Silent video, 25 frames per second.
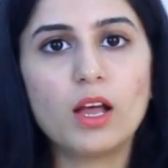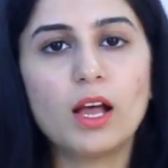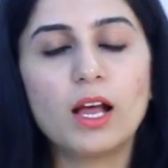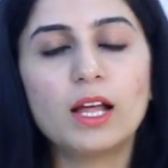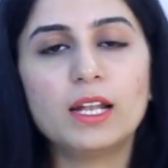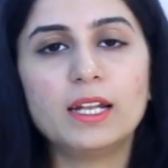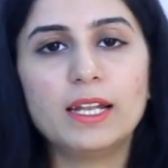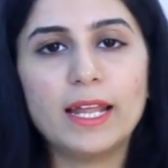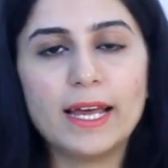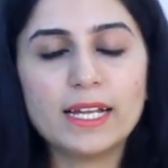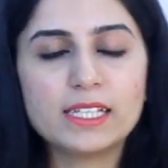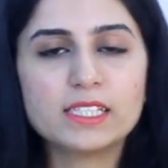
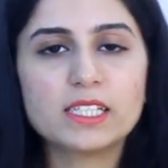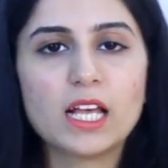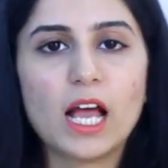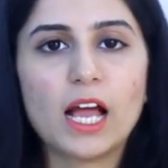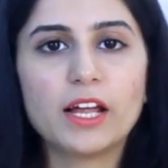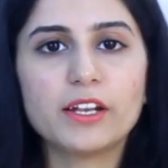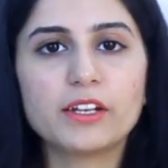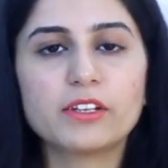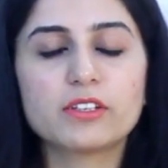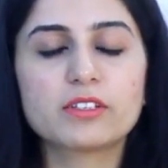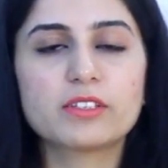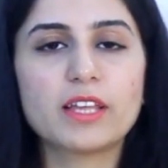Let's
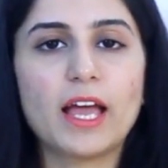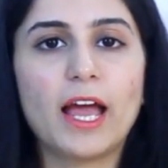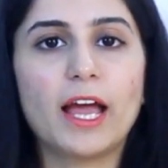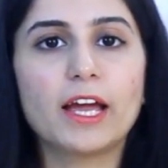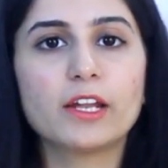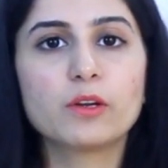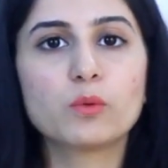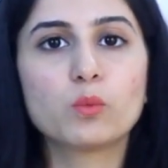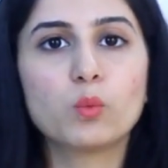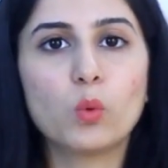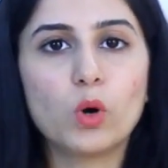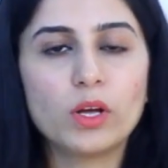
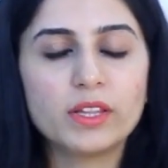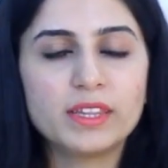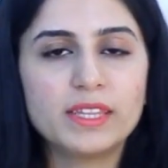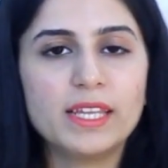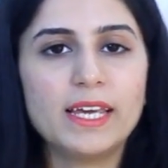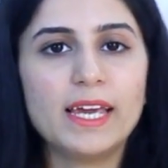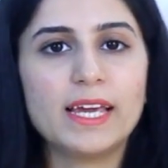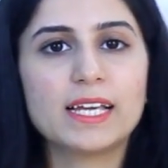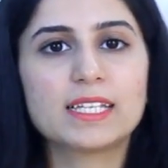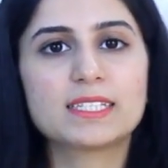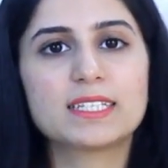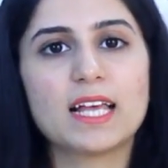understand what
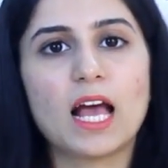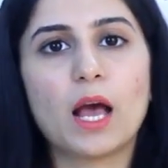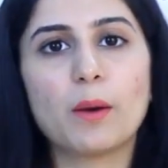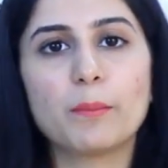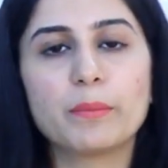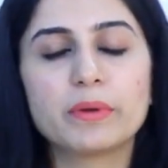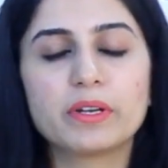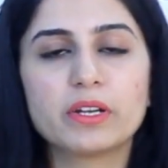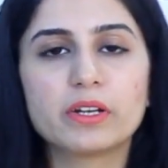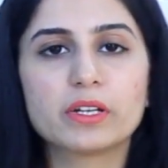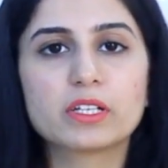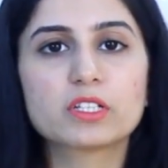the
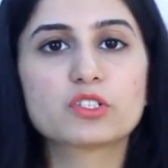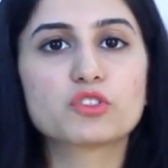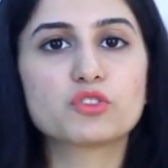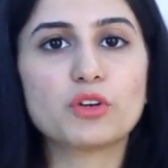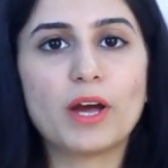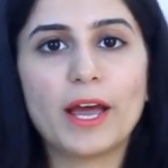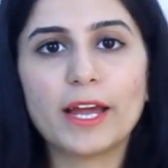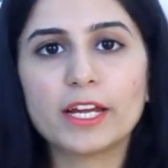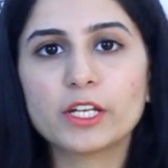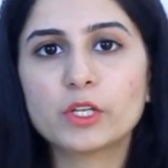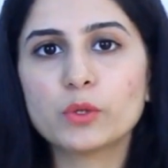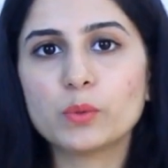examiner is
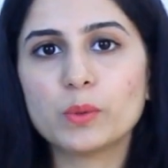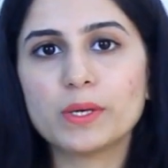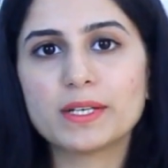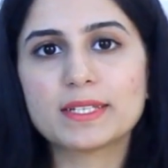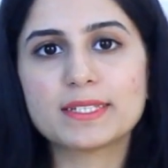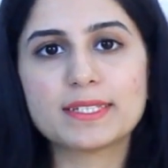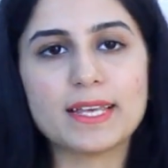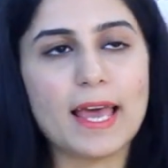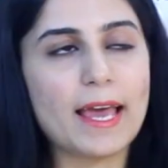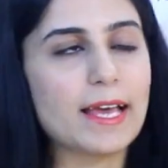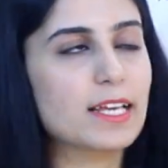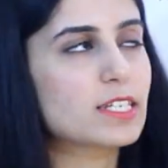trying to
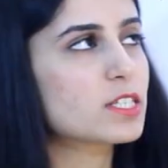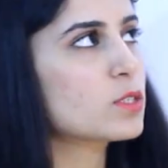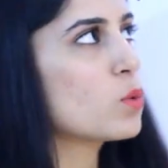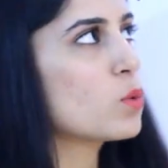assess